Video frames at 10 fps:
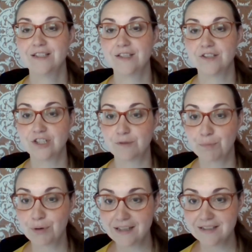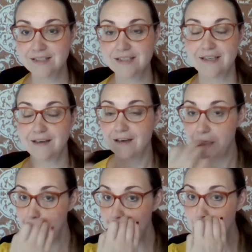such as pregnancy,
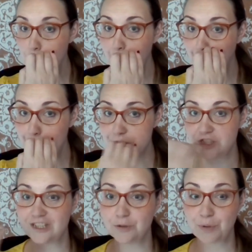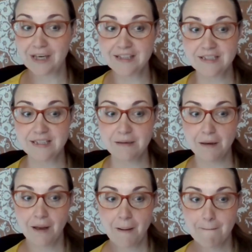huge hormonal change,
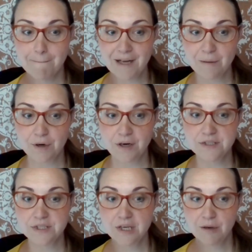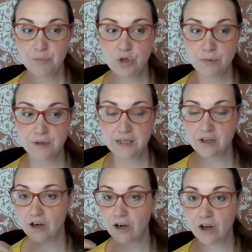pregnancy, menopause,
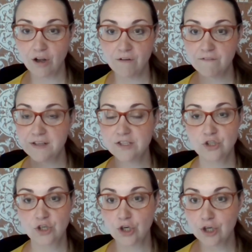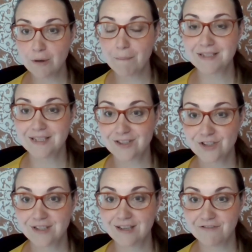puberty. All of these could
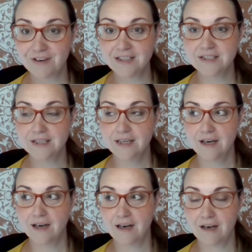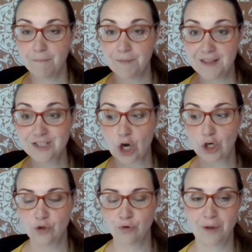potentially affect um, this
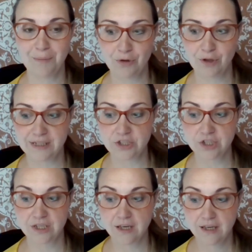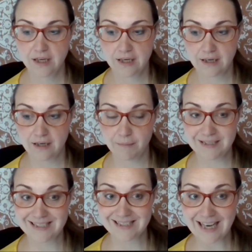autoimmune condition. Um,
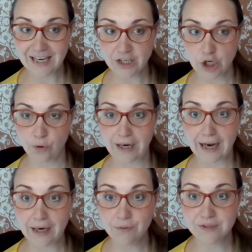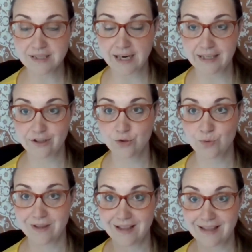as a side note, I was
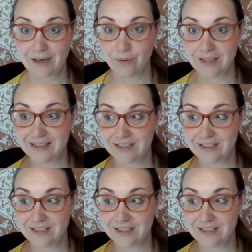diagnosed with a thyroid